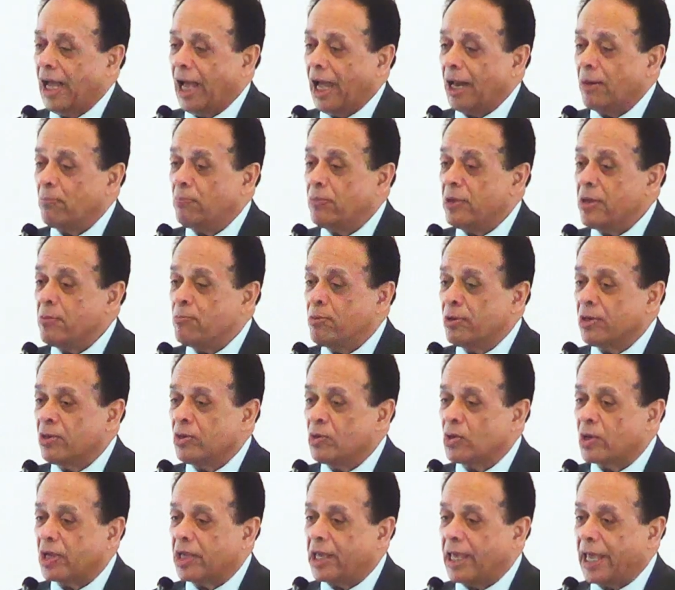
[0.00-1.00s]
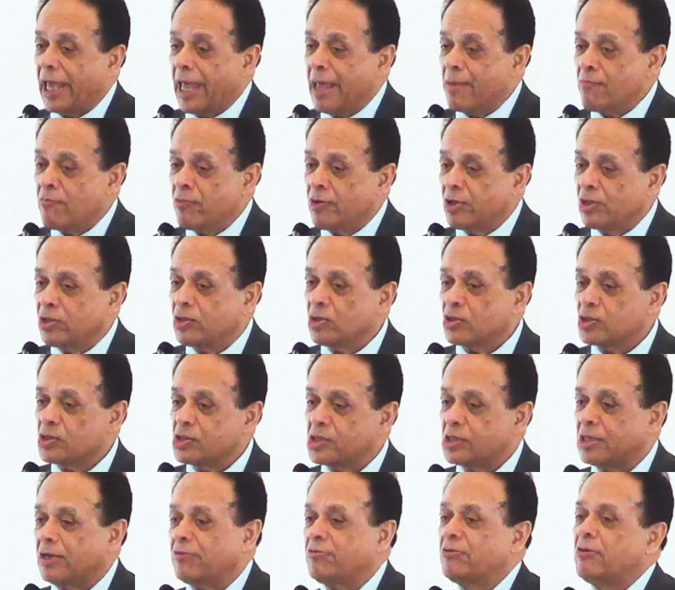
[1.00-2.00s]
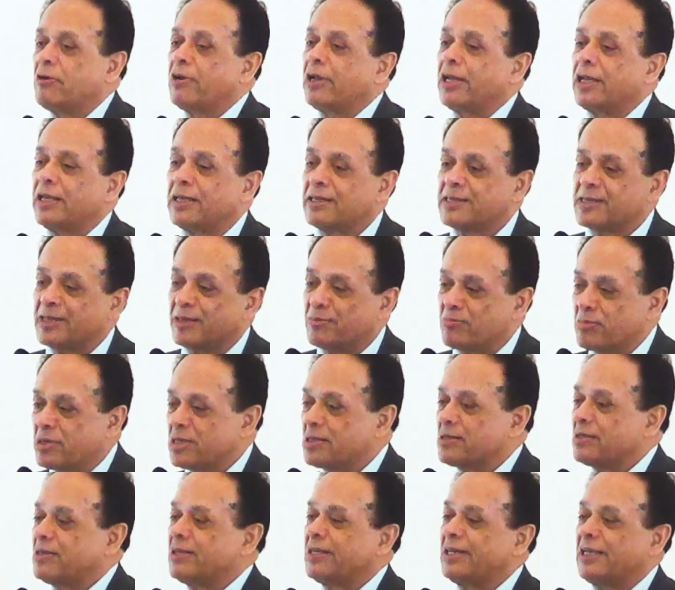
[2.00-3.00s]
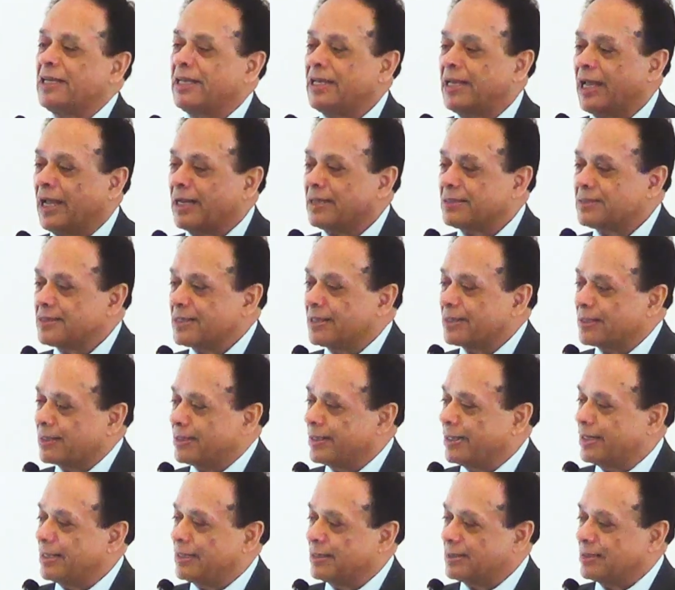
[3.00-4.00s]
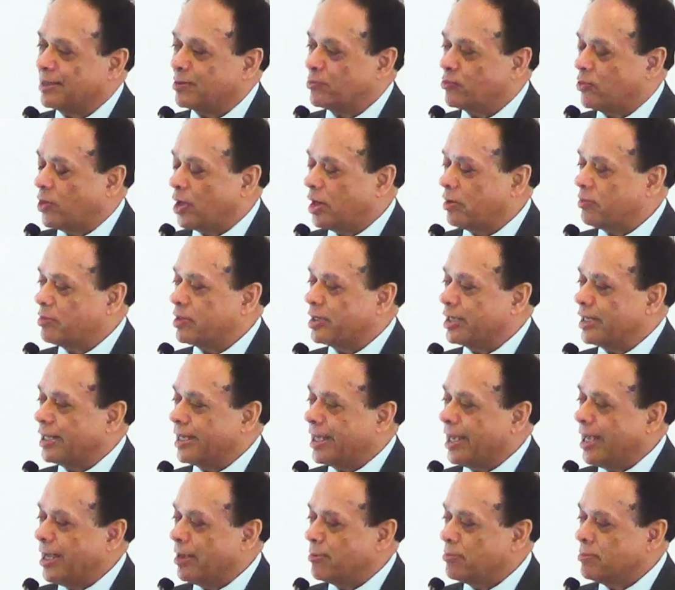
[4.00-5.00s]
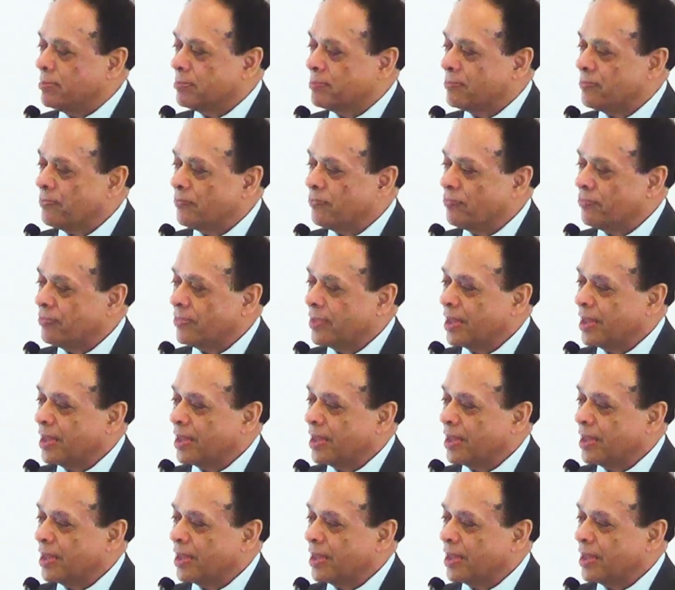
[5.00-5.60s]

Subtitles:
And people who came with those sufferings and misery and sickness and whatever he came,